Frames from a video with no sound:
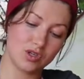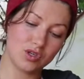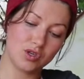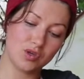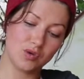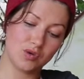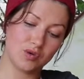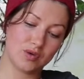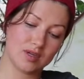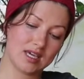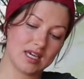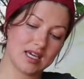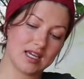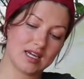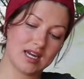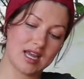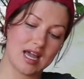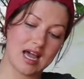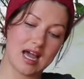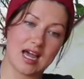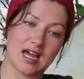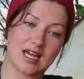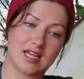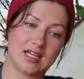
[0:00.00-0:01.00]
you can
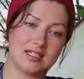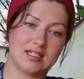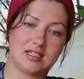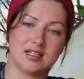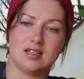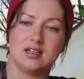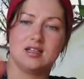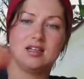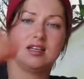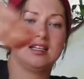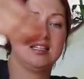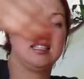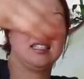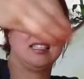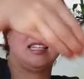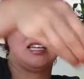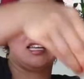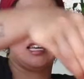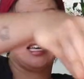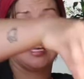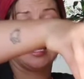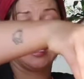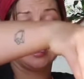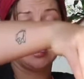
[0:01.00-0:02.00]
add
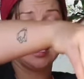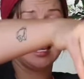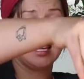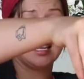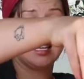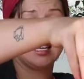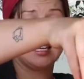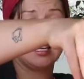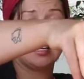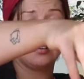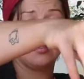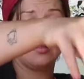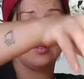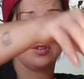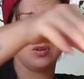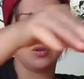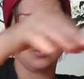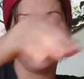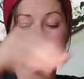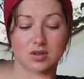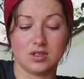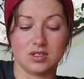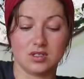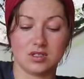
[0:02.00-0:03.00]
tahini if you
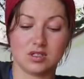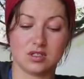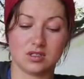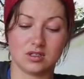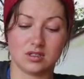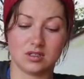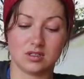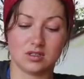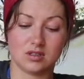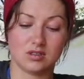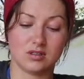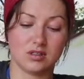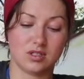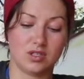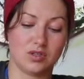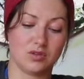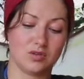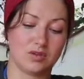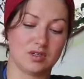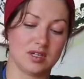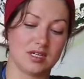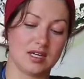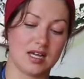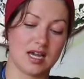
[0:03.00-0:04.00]
want to, you
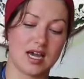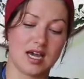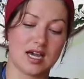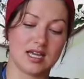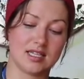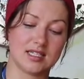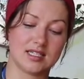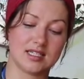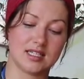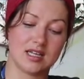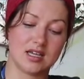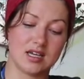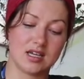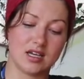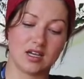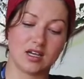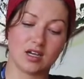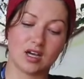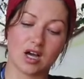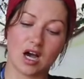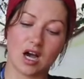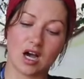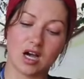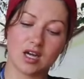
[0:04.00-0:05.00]
can add
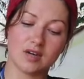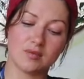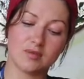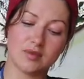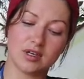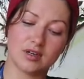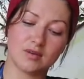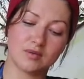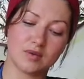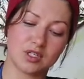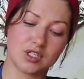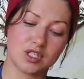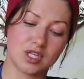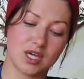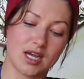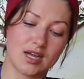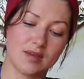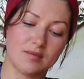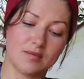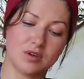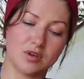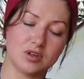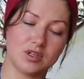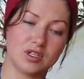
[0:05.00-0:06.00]
cardamom, which
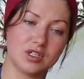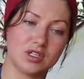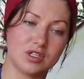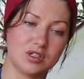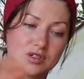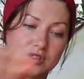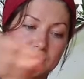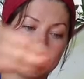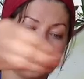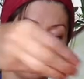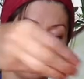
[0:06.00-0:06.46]
I'm going to do,